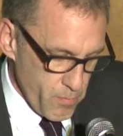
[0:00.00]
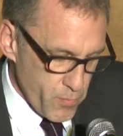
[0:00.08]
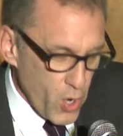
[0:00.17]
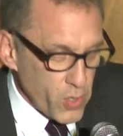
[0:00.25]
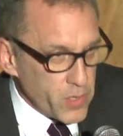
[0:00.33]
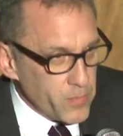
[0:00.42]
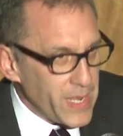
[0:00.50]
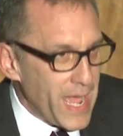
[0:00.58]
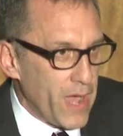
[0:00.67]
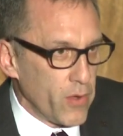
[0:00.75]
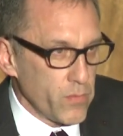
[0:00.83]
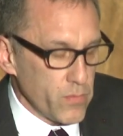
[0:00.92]
broke
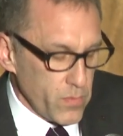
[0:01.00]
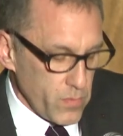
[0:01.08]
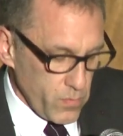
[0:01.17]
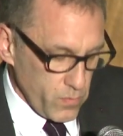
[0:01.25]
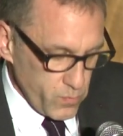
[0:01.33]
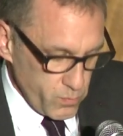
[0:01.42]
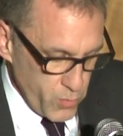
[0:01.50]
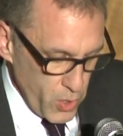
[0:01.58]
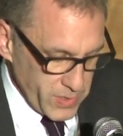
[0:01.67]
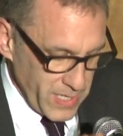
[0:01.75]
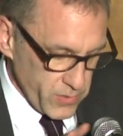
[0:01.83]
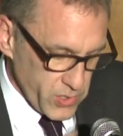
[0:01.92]
down
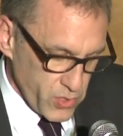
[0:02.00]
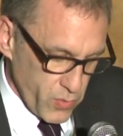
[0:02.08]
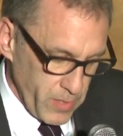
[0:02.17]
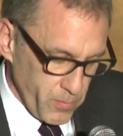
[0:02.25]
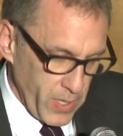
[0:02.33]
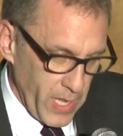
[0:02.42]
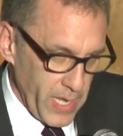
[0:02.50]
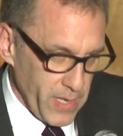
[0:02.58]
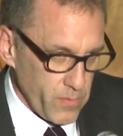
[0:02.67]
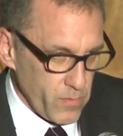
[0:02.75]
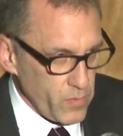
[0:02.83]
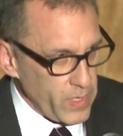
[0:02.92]
the screenplay
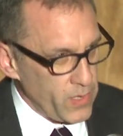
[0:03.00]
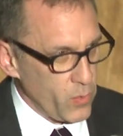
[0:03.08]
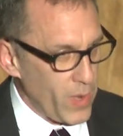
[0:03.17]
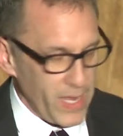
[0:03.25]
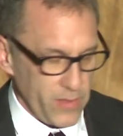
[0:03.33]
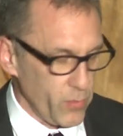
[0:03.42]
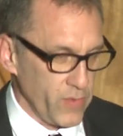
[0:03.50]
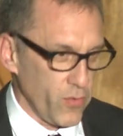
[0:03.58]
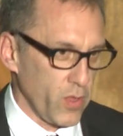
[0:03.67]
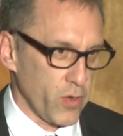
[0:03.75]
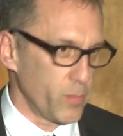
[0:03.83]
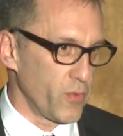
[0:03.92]
in a way that we've
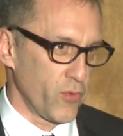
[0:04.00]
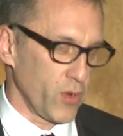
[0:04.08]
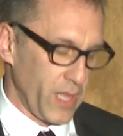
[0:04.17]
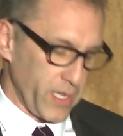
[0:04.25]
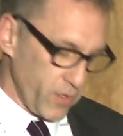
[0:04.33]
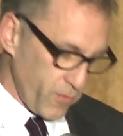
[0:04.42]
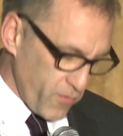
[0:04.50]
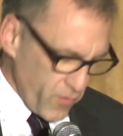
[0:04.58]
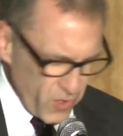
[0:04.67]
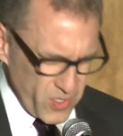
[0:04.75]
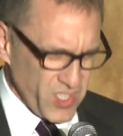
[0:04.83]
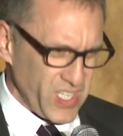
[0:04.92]
all heard before, like the
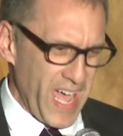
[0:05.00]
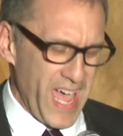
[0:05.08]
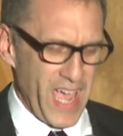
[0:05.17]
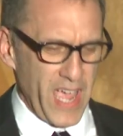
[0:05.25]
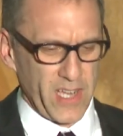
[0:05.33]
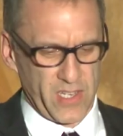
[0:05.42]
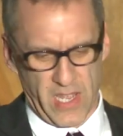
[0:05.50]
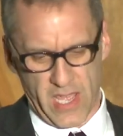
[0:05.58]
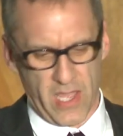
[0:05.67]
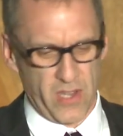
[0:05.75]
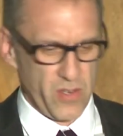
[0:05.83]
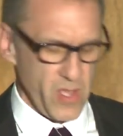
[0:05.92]
first act
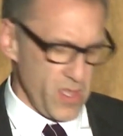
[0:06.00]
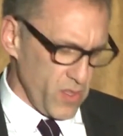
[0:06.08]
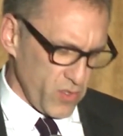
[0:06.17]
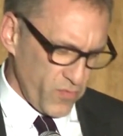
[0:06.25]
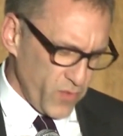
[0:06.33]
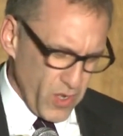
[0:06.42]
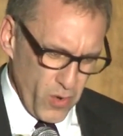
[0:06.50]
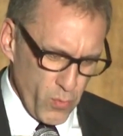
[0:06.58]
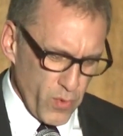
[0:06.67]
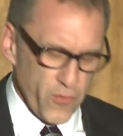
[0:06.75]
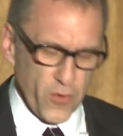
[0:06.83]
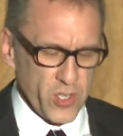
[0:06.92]
and, you know,
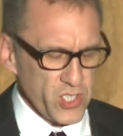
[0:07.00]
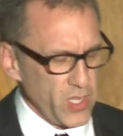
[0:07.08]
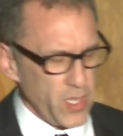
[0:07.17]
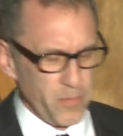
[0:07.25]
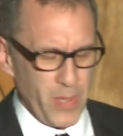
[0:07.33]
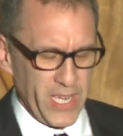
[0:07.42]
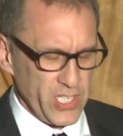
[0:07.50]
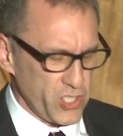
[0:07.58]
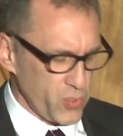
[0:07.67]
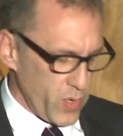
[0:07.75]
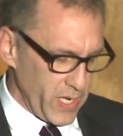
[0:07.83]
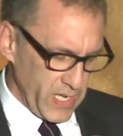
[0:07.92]
reversal on page
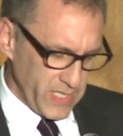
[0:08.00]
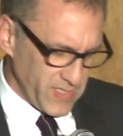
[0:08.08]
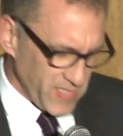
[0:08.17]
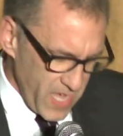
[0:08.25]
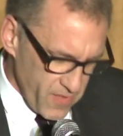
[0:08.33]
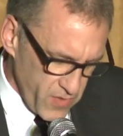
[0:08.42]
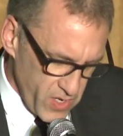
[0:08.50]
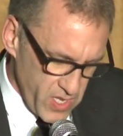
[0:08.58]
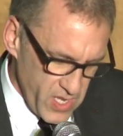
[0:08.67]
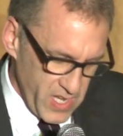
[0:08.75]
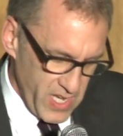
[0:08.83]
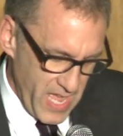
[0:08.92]

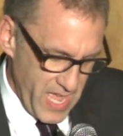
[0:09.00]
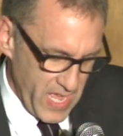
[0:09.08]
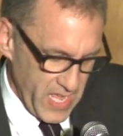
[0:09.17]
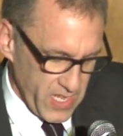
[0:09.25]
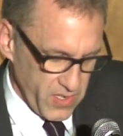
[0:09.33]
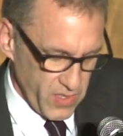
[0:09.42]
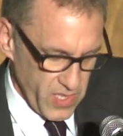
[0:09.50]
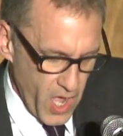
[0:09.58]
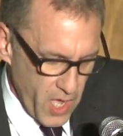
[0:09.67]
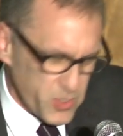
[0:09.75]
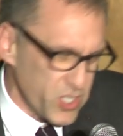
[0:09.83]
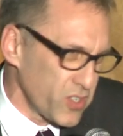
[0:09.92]
27, and the
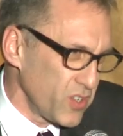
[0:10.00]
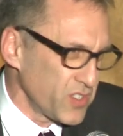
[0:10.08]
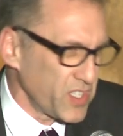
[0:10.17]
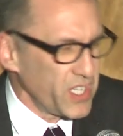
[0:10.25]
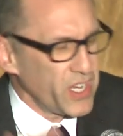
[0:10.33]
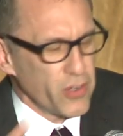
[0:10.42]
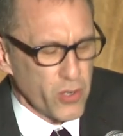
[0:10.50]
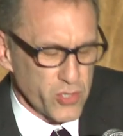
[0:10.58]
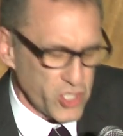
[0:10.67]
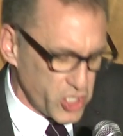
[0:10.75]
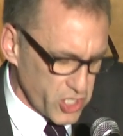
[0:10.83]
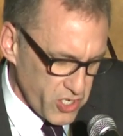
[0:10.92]
obstacles in the
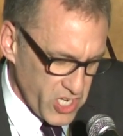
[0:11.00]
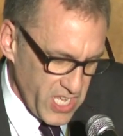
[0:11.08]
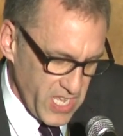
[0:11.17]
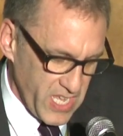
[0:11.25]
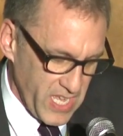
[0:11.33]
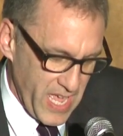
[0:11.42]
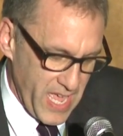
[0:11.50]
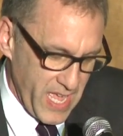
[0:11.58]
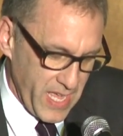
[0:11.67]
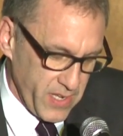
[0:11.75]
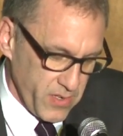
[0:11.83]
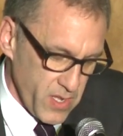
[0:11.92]
hero's journey,
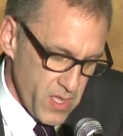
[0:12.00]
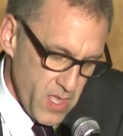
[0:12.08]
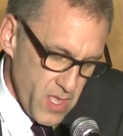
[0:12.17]
and